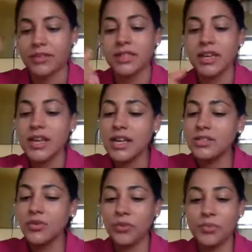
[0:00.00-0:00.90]
So for
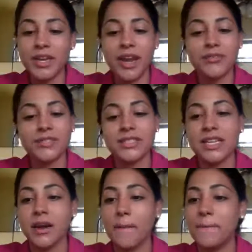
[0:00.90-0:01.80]
me, I've seen a
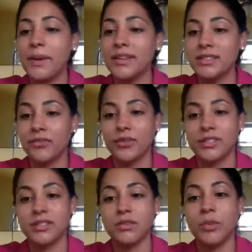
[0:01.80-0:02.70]
big difference in the
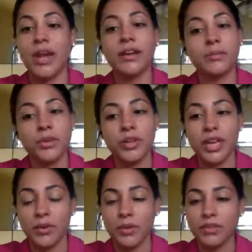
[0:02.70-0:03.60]
way I communicate with
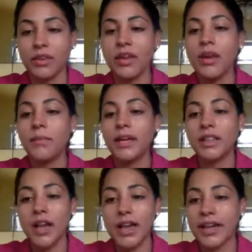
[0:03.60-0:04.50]
my
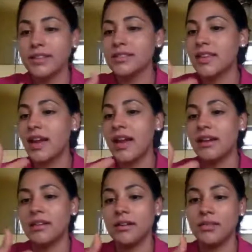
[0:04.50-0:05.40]
clients and
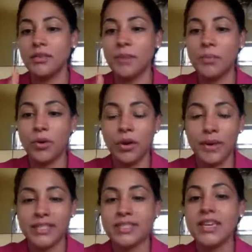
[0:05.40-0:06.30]
the people on my
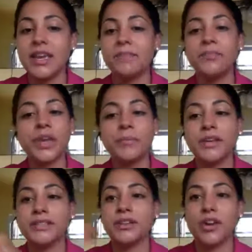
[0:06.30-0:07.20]
team, because
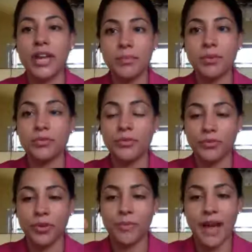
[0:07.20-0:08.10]
they're able to refer
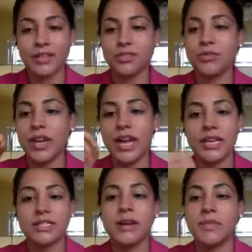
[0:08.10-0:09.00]
back to it anytime
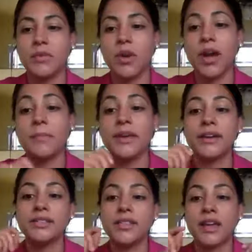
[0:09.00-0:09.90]
they want. And because of
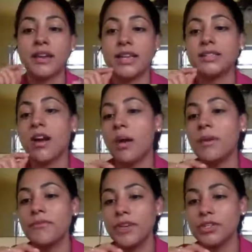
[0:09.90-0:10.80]
that nice comment
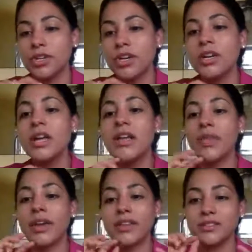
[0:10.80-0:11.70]
feature, they can
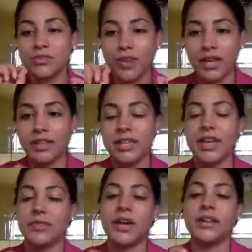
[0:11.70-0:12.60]
directly get
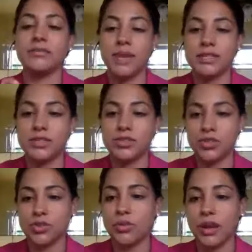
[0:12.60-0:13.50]
that message to
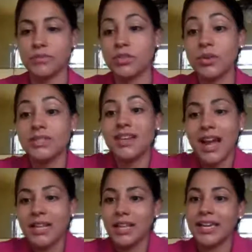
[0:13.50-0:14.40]
them. So it's kind of
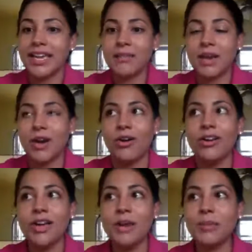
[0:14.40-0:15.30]
like email,
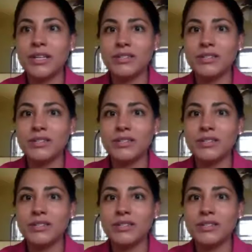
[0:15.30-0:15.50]
but it's